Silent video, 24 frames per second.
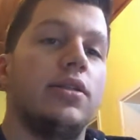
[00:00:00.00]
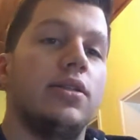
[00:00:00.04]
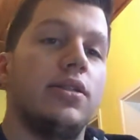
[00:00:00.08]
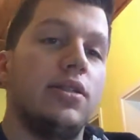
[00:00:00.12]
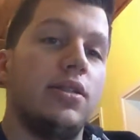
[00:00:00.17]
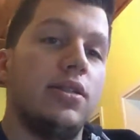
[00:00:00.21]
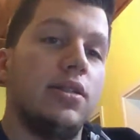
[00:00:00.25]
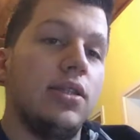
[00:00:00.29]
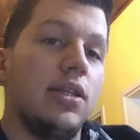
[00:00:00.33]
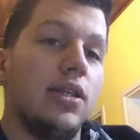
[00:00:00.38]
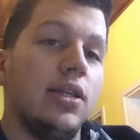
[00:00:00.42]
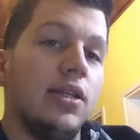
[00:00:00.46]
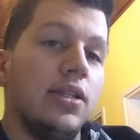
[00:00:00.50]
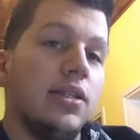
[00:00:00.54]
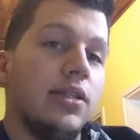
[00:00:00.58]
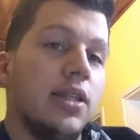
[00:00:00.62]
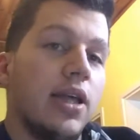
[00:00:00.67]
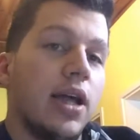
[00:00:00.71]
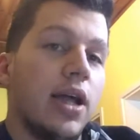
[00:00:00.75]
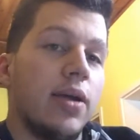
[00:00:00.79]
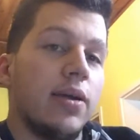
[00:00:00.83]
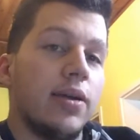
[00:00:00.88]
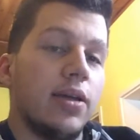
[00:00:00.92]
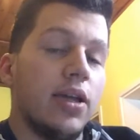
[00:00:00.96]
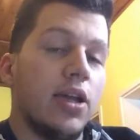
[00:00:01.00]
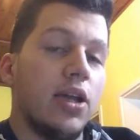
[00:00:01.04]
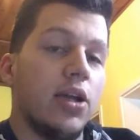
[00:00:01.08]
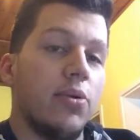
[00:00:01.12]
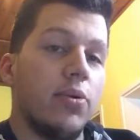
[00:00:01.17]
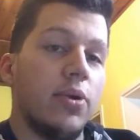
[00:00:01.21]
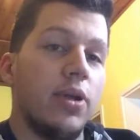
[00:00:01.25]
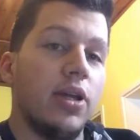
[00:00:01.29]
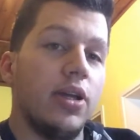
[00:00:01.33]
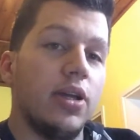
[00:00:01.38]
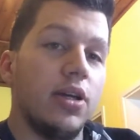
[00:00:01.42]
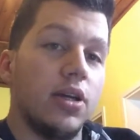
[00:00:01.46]
sees that I'm
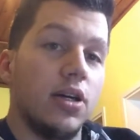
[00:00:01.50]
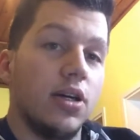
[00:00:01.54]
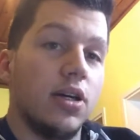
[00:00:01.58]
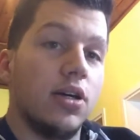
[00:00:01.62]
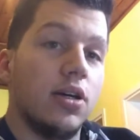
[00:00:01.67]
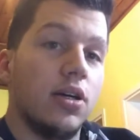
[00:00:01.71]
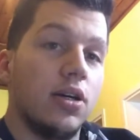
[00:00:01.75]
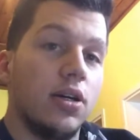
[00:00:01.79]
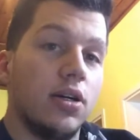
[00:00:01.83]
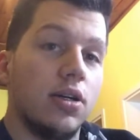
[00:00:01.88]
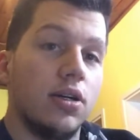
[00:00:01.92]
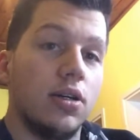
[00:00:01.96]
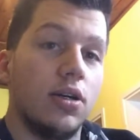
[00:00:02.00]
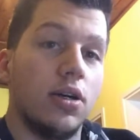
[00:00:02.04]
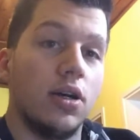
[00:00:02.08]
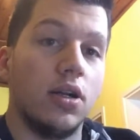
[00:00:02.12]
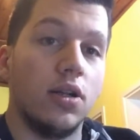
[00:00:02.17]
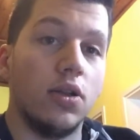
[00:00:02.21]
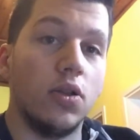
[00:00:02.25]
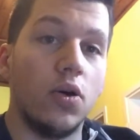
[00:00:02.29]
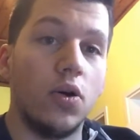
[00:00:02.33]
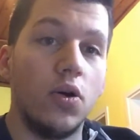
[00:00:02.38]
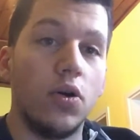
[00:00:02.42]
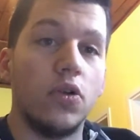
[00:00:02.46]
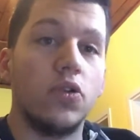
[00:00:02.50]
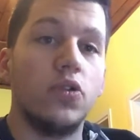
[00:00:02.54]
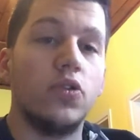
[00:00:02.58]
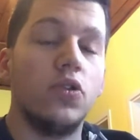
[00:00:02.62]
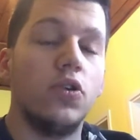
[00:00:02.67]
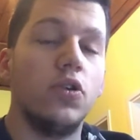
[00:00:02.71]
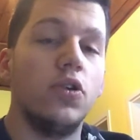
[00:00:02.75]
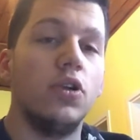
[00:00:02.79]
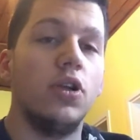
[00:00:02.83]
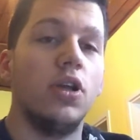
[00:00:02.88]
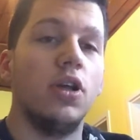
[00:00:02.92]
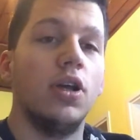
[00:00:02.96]
carrying a long
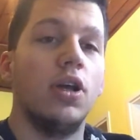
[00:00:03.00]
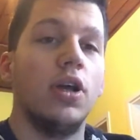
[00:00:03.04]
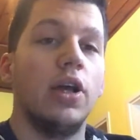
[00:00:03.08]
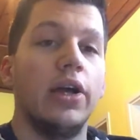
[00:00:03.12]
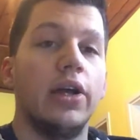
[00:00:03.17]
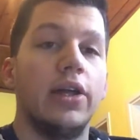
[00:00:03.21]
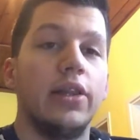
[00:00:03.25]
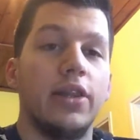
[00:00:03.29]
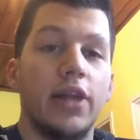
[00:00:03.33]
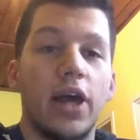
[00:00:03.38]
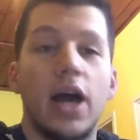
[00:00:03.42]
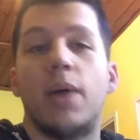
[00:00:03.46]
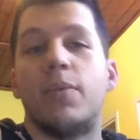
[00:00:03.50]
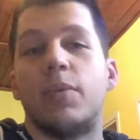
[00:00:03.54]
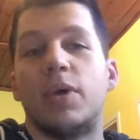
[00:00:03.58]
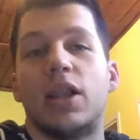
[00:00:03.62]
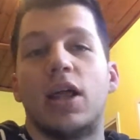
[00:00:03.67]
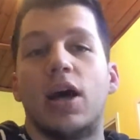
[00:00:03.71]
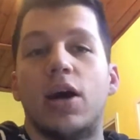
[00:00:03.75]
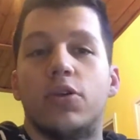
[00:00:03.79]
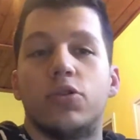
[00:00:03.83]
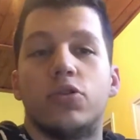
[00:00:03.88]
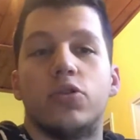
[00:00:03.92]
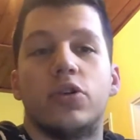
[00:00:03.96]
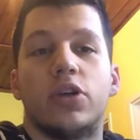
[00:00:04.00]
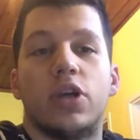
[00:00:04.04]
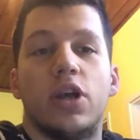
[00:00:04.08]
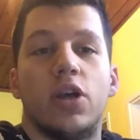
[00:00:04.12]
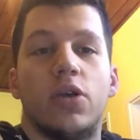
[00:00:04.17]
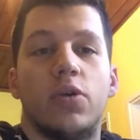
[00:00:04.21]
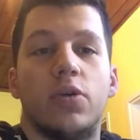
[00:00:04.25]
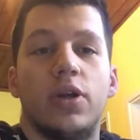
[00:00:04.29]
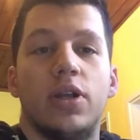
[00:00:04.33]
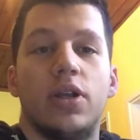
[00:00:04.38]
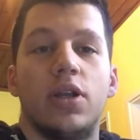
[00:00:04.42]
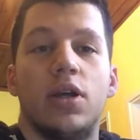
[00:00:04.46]
sword, now I'm allowed to
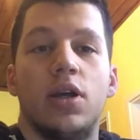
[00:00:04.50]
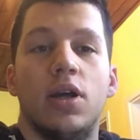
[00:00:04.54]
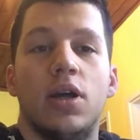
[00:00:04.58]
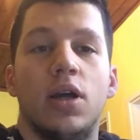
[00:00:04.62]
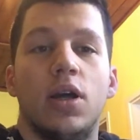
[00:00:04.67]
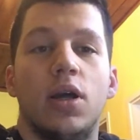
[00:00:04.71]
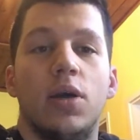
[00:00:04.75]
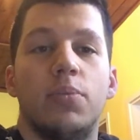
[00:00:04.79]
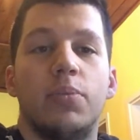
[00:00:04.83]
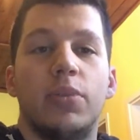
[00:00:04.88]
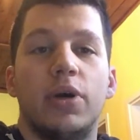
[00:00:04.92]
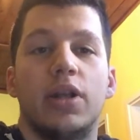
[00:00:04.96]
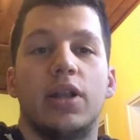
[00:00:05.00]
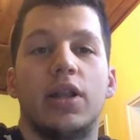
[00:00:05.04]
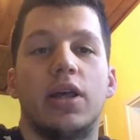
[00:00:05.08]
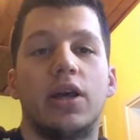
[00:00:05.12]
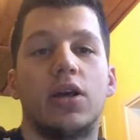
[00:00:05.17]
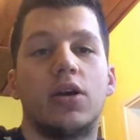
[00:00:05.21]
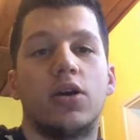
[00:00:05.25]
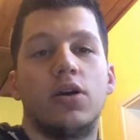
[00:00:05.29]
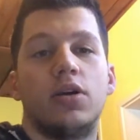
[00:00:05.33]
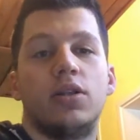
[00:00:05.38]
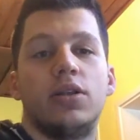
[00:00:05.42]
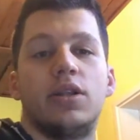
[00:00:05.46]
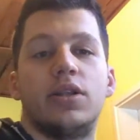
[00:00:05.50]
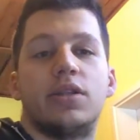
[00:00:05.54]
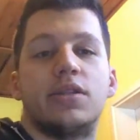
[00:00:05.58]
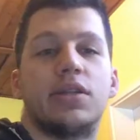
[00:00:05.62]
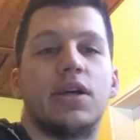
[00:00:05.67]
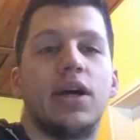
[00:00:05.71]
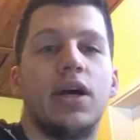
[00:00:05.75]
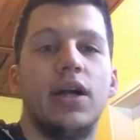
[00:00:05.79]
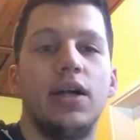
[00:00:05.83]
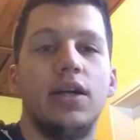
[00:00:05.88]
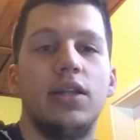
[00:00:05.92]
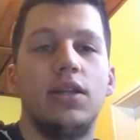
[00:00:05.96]
carry it. But like on the
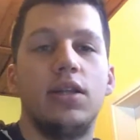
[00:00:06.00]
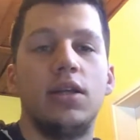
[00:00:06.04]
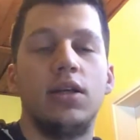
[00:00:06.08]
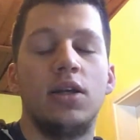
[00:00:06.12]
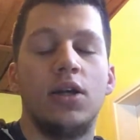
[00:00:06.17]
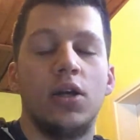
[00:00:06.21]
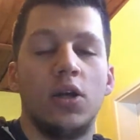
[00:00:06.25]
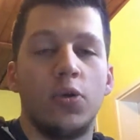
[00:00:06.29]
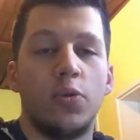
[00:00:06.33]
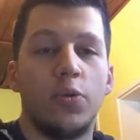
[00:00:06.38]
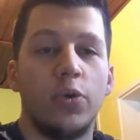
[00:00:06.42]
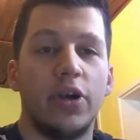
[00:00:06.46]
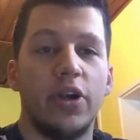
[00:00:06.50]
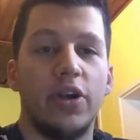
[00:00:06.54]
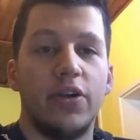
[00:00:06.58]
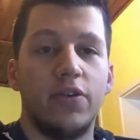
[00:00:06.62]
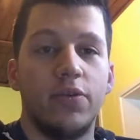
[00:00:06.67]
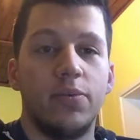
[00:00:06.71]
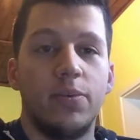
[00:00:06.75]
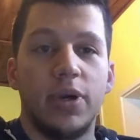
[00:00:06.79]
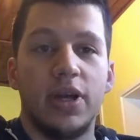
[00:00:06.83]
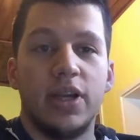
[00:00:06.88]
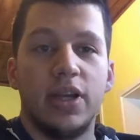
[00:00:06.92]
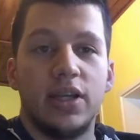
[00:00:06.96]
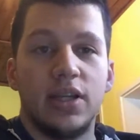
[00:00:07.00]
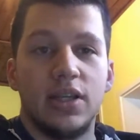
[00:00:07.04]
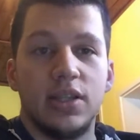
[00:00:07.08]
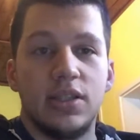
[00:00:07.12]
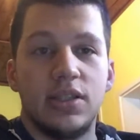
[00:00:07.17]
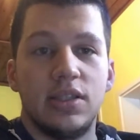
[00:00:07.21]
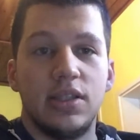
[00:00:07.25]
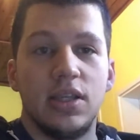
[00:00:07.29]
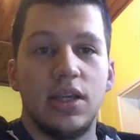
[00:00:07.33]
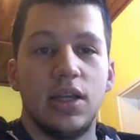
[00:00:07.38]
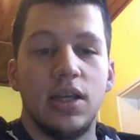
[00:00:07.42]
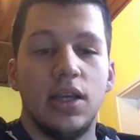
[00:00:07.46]
side where everybody can
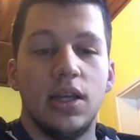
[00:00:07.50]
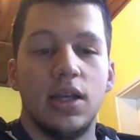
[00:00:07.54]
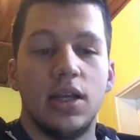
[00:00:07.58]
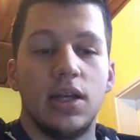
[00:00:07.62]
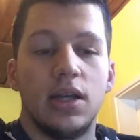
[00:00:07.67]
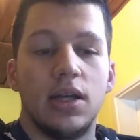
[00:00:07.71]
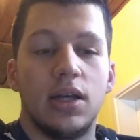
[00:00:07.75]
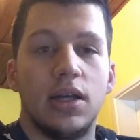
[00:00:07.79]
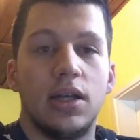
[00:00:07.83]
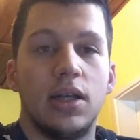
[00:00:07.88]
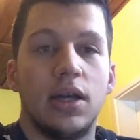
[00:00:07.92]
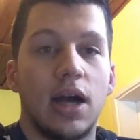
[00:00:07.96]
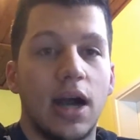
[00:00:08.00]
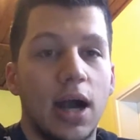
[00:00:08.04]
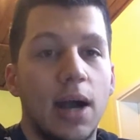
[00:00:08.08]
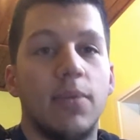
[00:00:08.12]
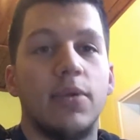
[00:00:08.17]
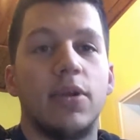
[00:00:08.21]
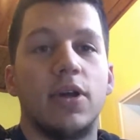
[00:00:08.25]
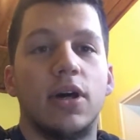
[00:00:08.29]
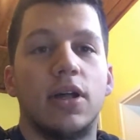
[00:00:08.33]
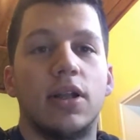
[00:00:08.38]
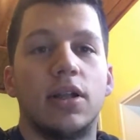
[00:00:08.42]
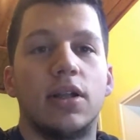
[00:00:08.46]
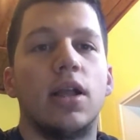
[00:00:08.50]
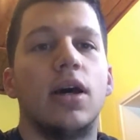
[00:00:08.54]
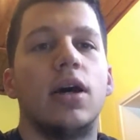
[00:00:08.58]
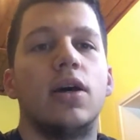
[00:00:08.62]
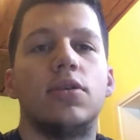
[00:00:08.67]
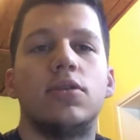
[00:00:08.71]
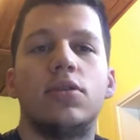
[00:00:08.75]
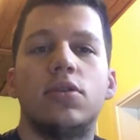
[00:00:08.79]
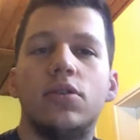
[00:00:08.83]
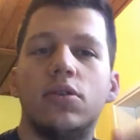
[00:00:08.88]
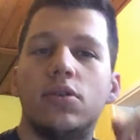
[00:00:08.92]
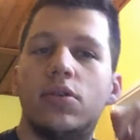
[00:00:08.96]
see it, I'm not
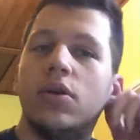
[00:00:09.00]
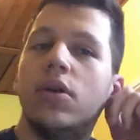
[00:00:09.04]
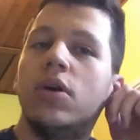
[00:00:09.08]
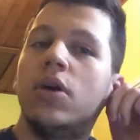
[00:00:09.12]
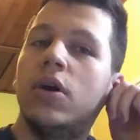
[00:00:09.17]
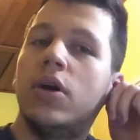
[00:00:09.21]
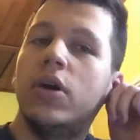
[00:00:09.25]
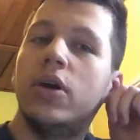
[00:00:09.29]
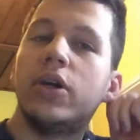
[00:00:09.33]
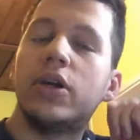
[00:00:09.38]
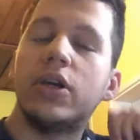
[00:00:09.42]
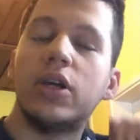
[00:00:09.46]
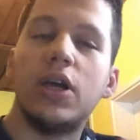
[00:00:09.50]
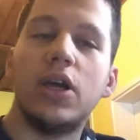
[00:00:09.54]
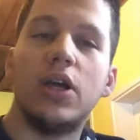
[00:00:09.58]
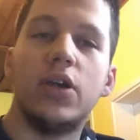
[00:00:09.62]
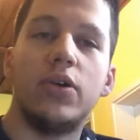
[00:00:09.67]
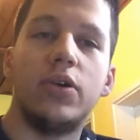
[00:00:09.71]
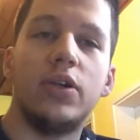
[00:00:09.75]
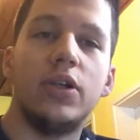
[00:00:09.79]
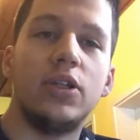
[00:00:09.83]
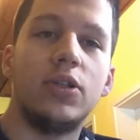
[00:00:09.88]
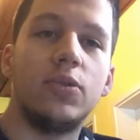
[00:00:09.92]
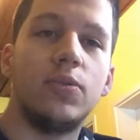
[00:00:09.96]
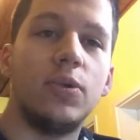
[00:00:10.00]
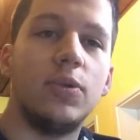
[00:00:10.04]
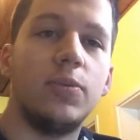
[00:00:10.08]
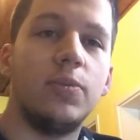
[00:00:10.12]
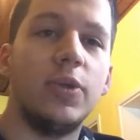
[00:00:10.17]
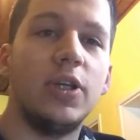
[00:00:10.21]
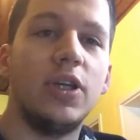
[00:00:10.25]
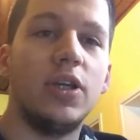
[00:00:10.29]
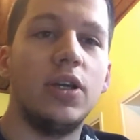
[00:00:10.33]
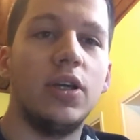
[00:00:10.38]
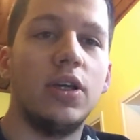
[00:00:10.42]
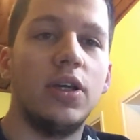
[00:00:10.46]
allowed to carry it with
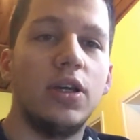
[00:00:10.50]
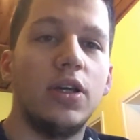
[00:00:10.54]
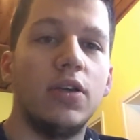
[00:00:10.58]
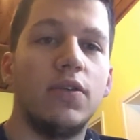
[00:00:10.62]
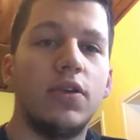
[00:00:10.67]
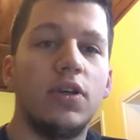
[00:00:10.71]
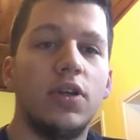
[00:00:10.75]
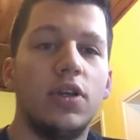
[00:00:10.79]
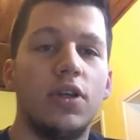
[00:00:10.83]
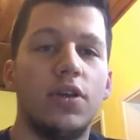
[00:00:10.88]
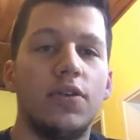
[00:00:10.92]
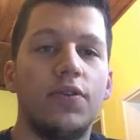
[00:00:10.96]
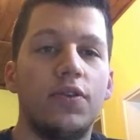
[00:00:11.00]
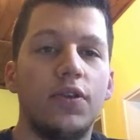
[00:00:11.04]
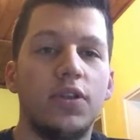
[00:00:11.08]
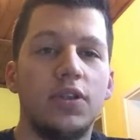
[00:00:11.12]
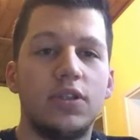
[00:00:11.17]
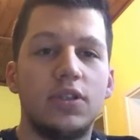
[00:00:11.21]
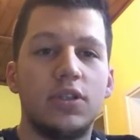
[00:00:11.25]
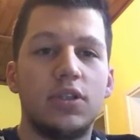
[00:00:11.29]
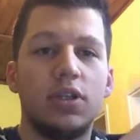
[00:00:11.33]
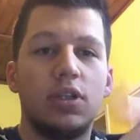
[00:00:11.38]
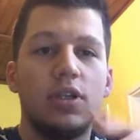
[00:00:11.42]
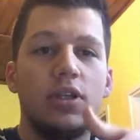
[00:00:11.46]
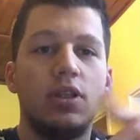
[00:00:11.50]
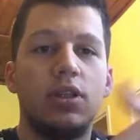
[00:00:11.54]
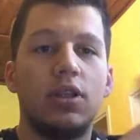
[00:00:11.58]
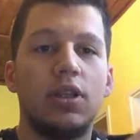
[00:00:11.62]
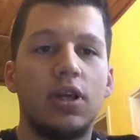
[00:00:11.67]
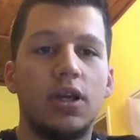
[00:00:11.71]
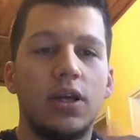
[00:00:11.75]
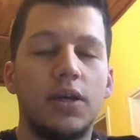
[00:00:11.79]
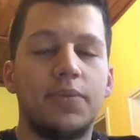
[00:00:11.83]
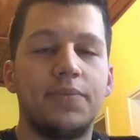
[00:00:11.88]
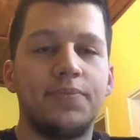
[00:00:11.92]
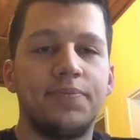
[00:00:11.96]
me, even if it's in
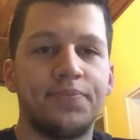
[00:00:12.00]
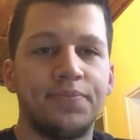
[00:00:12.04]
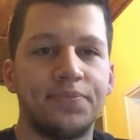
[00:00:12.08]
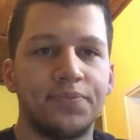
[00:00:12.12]
the